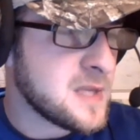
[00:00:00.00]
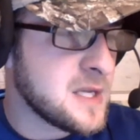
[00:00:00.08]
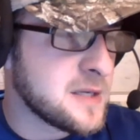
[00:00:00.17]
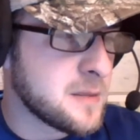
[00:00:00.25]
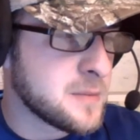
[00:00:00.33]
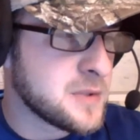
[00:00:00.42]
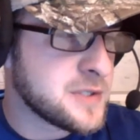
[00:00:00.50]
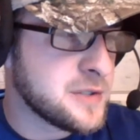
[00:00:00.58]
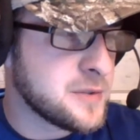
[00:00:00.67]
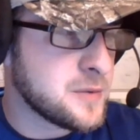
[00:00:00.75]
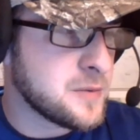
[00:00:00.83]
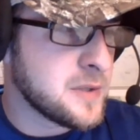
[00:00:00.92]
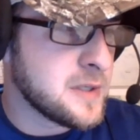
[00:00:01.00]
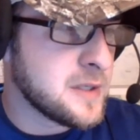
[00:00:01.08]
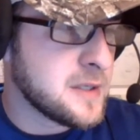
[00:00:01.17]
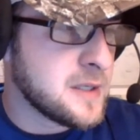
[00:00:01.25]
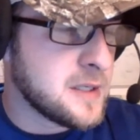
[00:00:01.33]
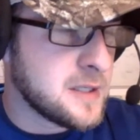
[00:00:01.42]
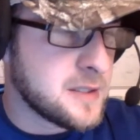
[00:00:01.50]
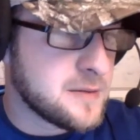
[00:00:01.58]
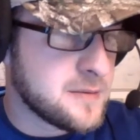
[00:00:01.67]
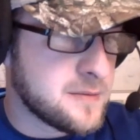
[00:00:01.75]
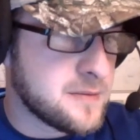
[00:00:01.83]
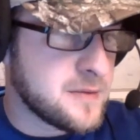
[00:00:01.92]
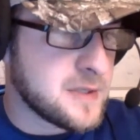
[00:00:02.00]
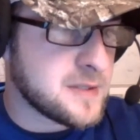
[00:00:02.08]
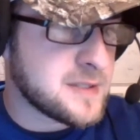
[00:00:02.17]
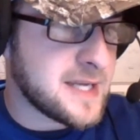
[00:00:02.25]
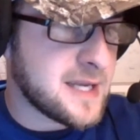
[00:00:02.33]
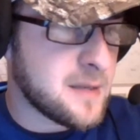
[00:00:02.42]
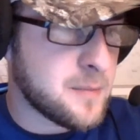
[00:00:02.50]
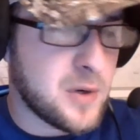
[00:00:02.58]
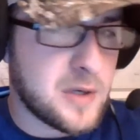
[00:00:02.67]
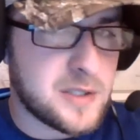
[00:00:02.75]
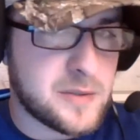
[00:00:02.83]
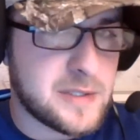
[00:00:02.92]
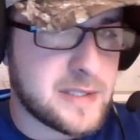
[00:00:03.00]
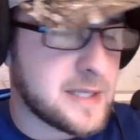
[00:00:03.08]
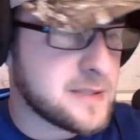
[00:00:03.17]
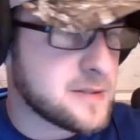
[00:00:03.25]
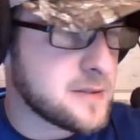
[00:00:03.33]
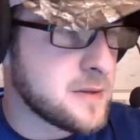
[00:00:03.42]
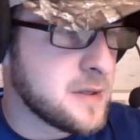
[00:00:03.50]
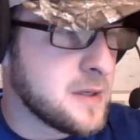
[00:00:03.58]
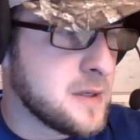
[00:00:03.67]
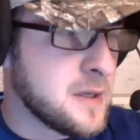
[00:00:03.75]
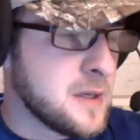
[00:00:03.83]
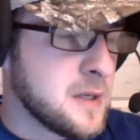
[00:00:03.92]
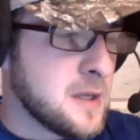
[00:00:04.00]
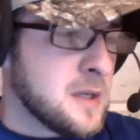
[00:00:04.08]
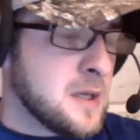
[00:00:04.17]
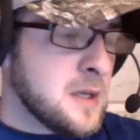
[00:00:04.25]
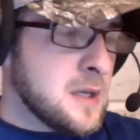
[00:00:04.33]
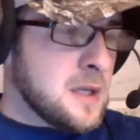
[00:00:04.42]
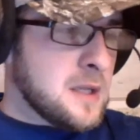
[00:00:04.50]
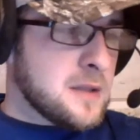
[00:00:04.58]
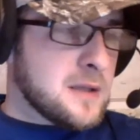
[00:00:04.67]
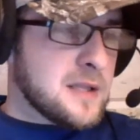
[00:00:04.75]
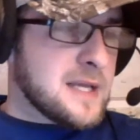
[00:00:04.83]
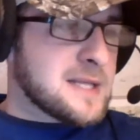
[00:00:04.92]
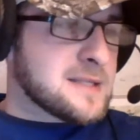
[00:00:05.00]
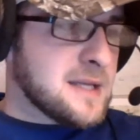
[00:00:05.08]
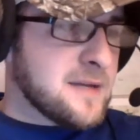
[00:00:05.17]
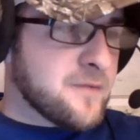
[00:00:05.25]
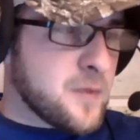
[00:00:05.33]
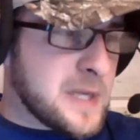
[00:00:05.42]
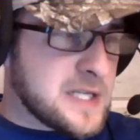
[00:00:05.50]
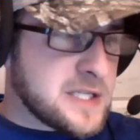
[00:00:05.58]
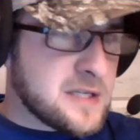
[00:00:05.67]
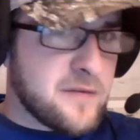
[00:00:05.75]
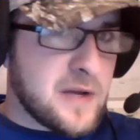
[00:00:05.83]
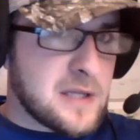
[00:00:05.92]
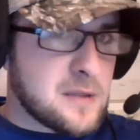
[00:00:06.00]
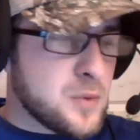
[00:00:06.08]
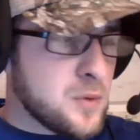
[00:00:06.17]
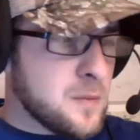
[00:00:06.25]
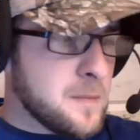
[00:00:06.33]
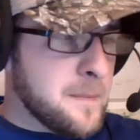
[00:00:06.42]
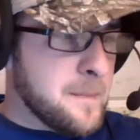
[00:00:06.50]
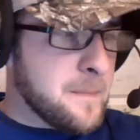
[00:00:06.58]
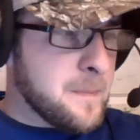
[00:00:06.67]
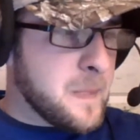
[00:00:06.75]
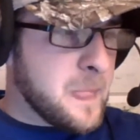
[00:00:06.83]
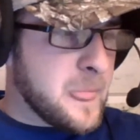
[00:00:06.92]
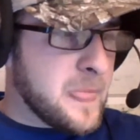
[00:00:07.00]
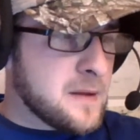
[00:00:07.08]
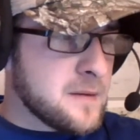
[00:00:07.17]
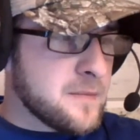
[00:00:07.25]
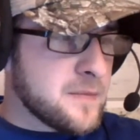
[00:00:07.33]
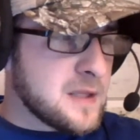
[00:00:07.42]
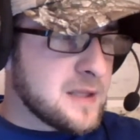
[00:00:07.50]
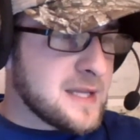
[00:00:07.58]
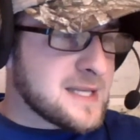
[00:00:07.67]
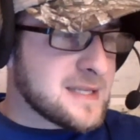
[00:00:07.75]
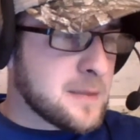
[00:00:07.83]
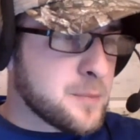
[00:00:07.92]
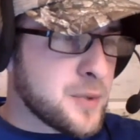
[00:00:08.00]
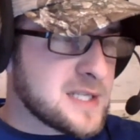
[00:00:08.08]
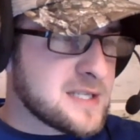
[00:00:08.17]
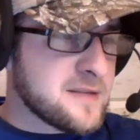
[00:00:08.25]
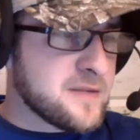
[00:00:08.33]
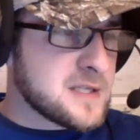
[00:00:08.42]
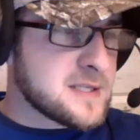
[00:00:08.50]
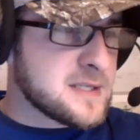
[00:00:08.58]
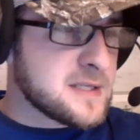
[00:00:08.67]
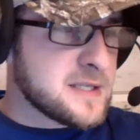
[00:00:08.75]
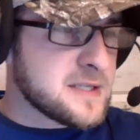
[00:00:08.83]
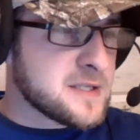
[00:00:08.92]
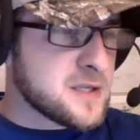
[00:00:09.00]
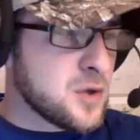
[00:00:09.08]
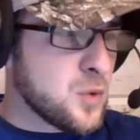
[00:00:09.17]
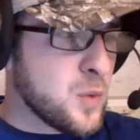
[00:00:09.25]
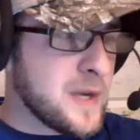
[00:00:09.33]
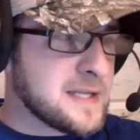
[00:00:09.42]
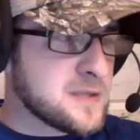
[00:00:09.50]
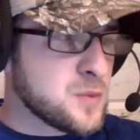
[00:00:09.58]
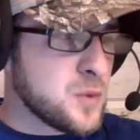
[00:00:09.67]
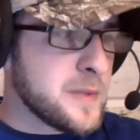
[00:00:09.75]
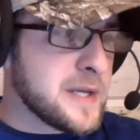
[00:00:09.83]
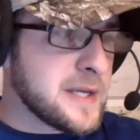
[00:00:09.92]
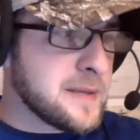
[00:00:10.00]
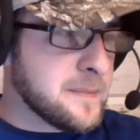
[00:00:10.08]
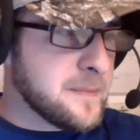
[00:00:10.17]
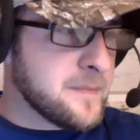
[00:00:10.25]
Number 2, the second part to his answer. The less information available, the less impressive the statistical weights will be.